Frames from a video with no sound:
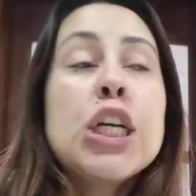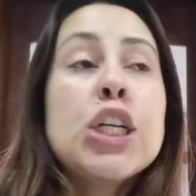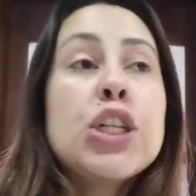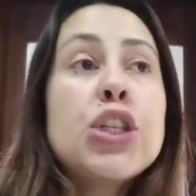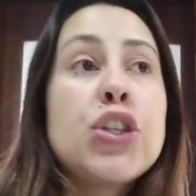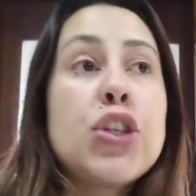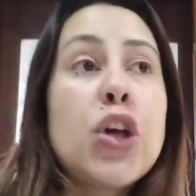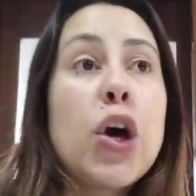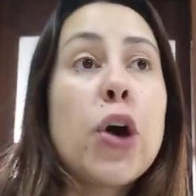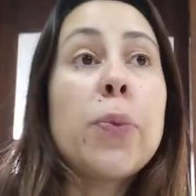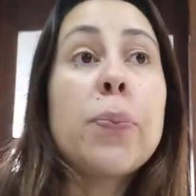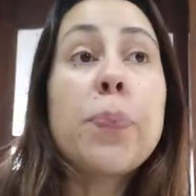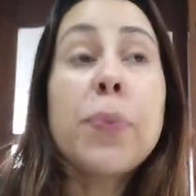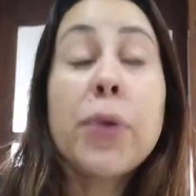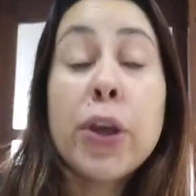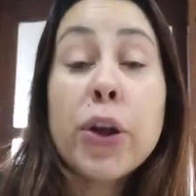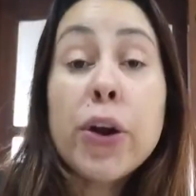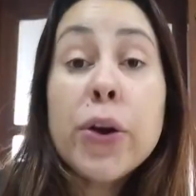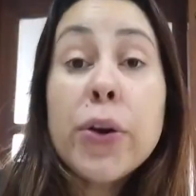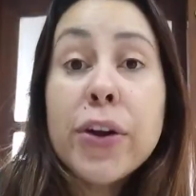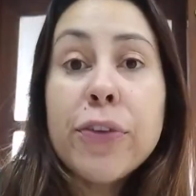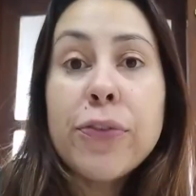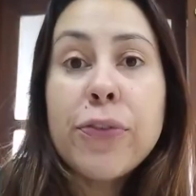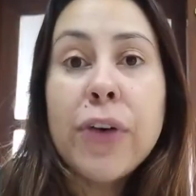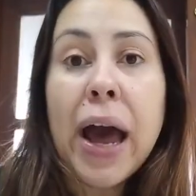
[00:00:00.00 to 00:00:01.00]
So
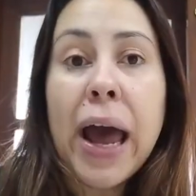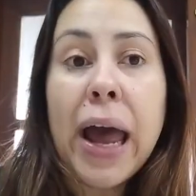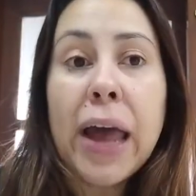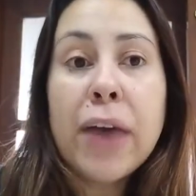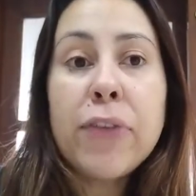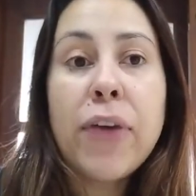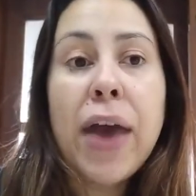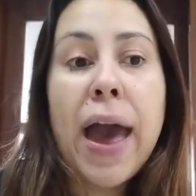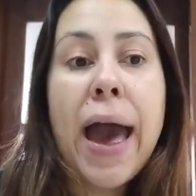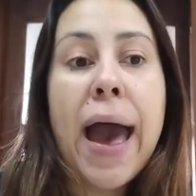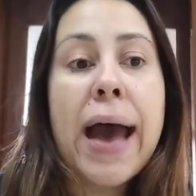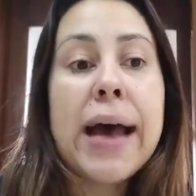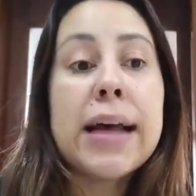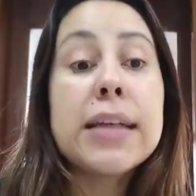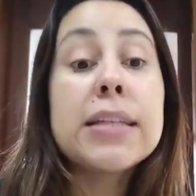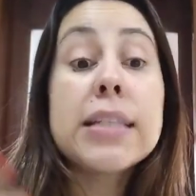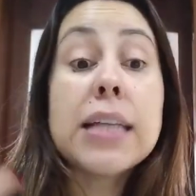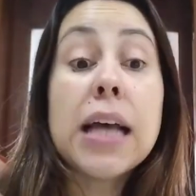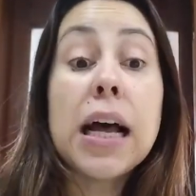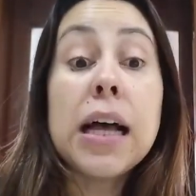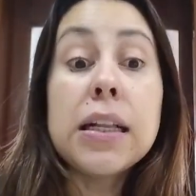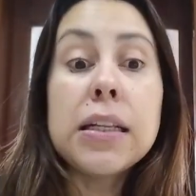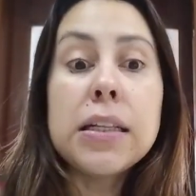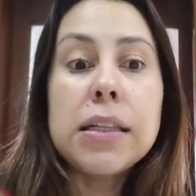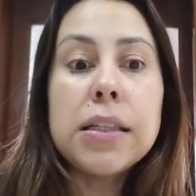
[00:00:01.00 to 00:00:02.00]
Puravive has
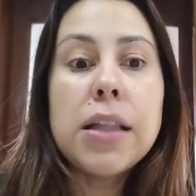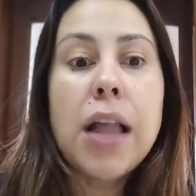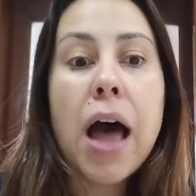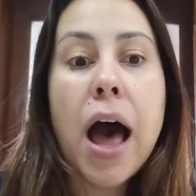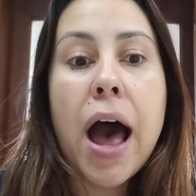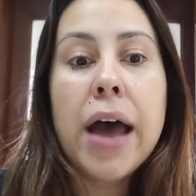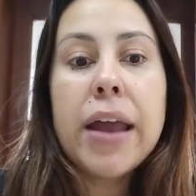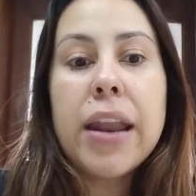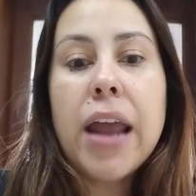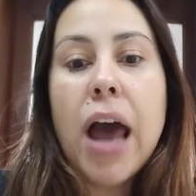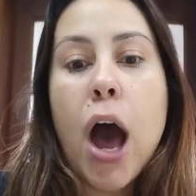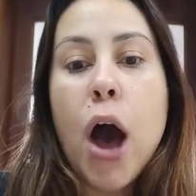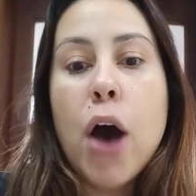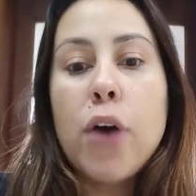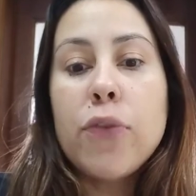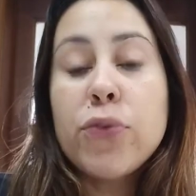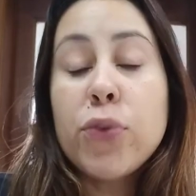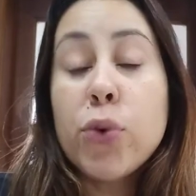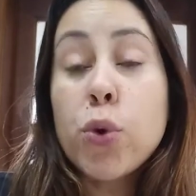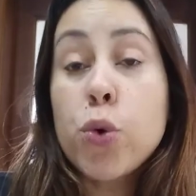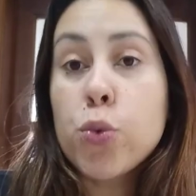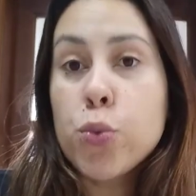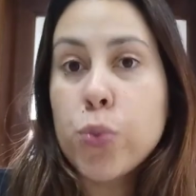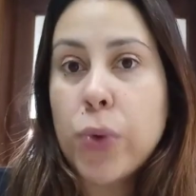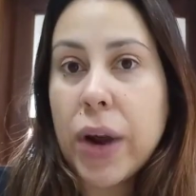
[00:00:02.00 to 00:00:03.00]
a lot
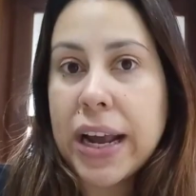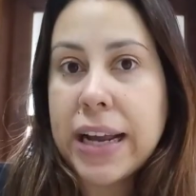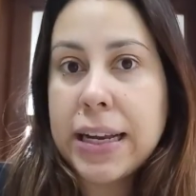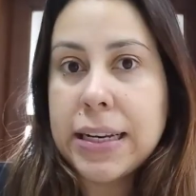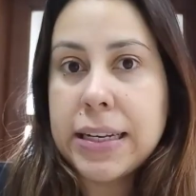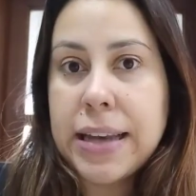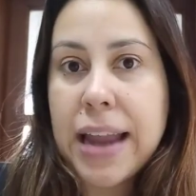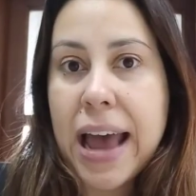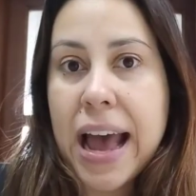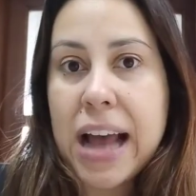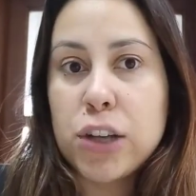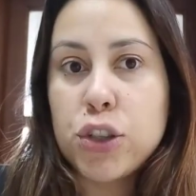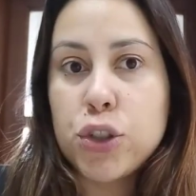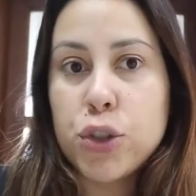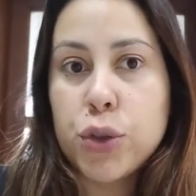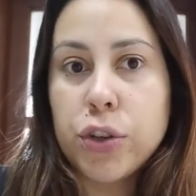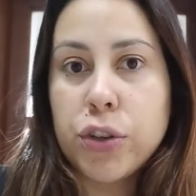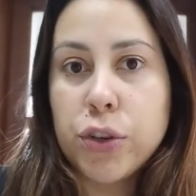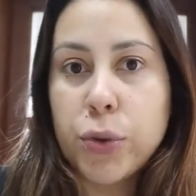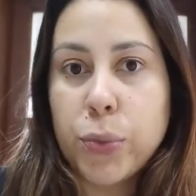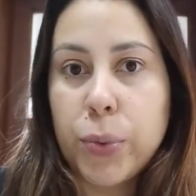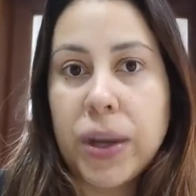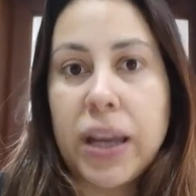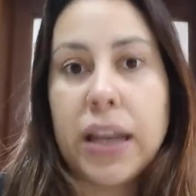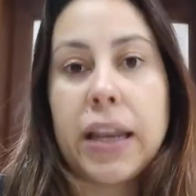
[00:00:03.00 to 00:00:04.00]
of great natural
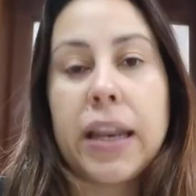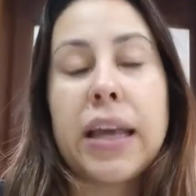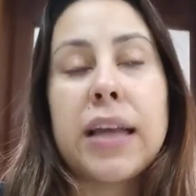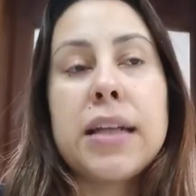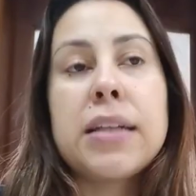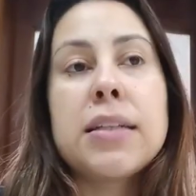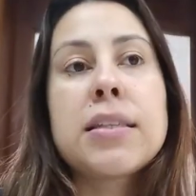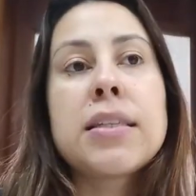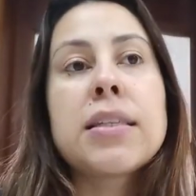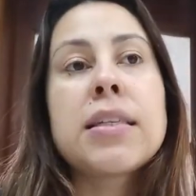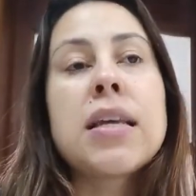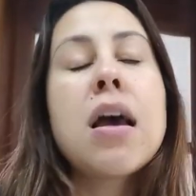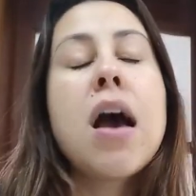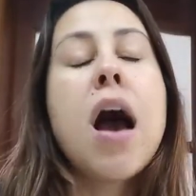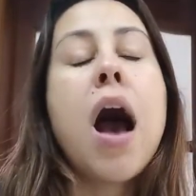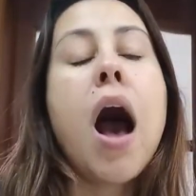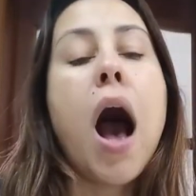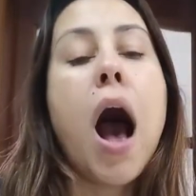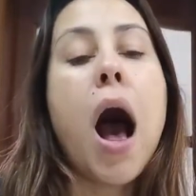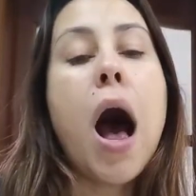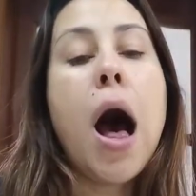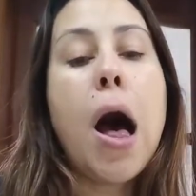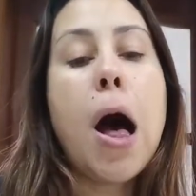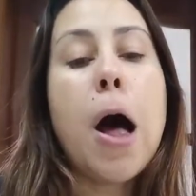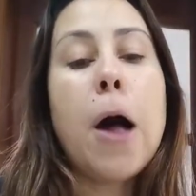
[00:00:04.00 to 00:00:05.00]
ingredients
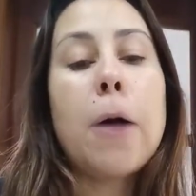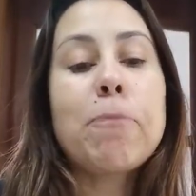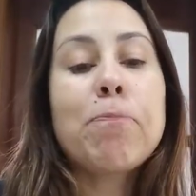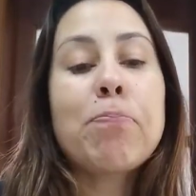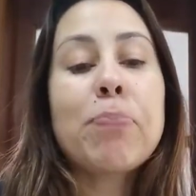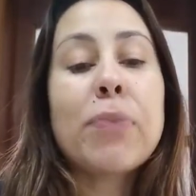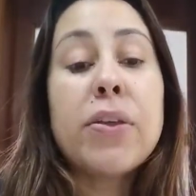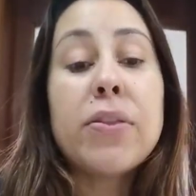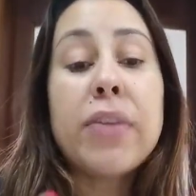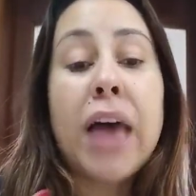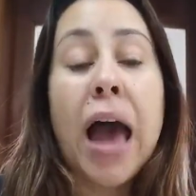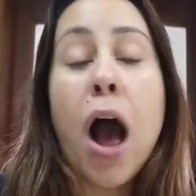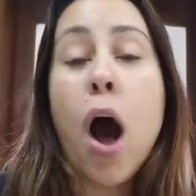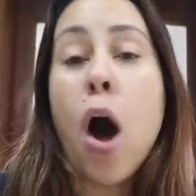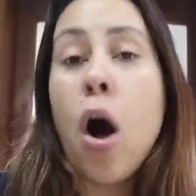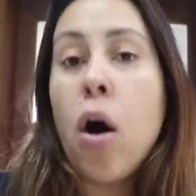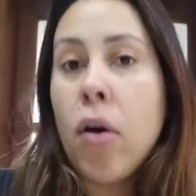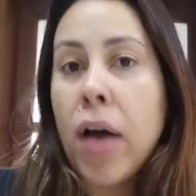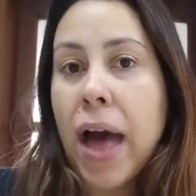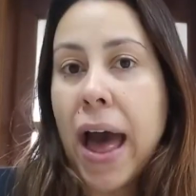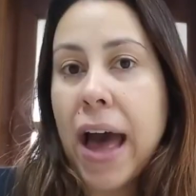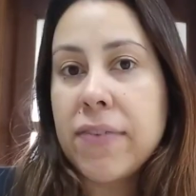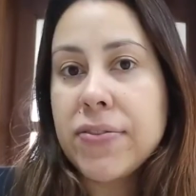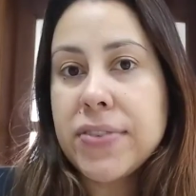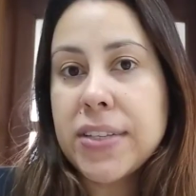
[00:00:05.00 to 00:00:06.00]
that
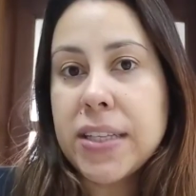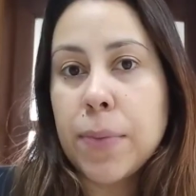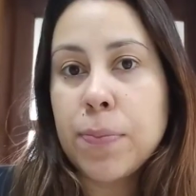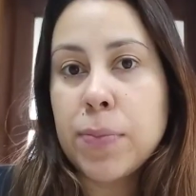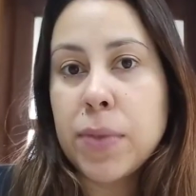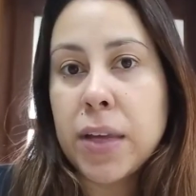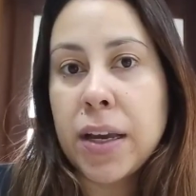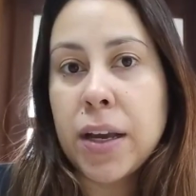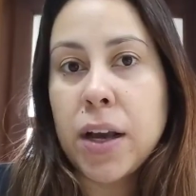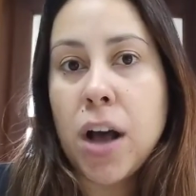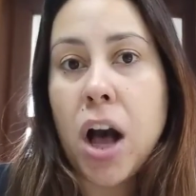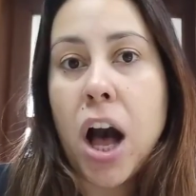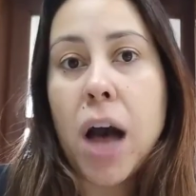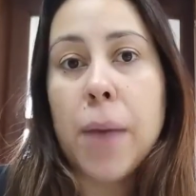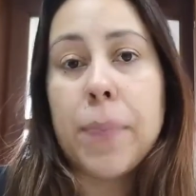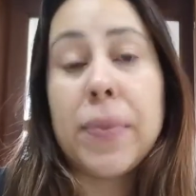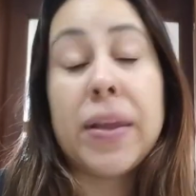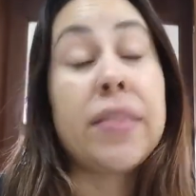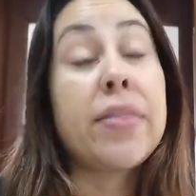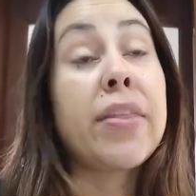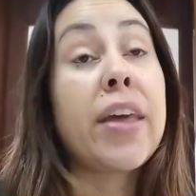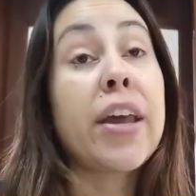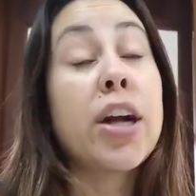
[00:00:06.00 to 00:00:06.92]
all have something in common.